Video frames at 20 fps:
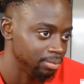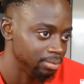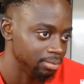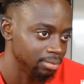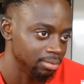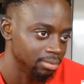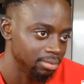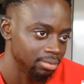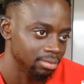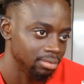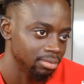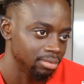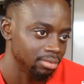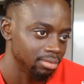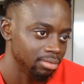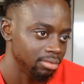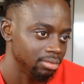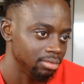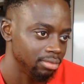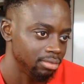
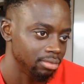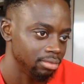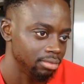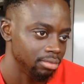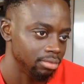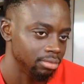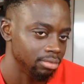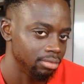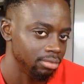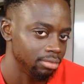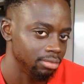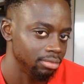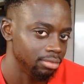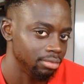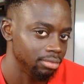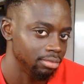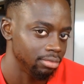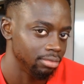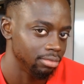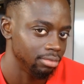
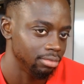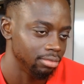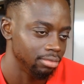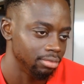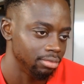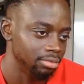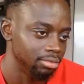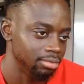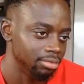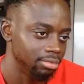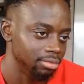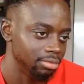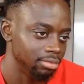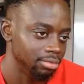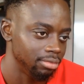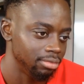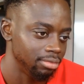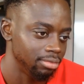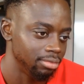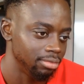
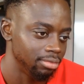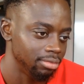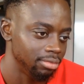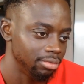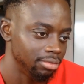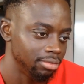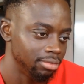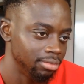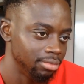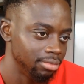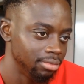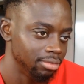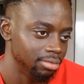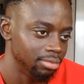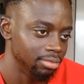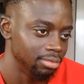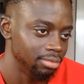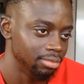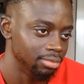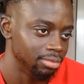
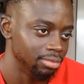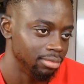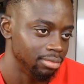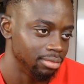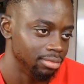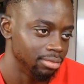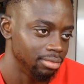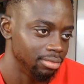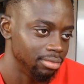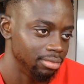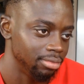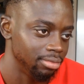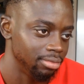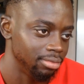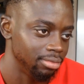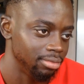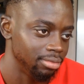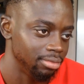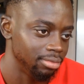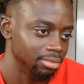
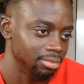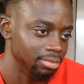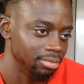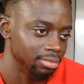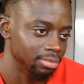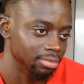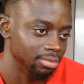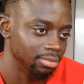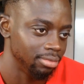Nothing is said.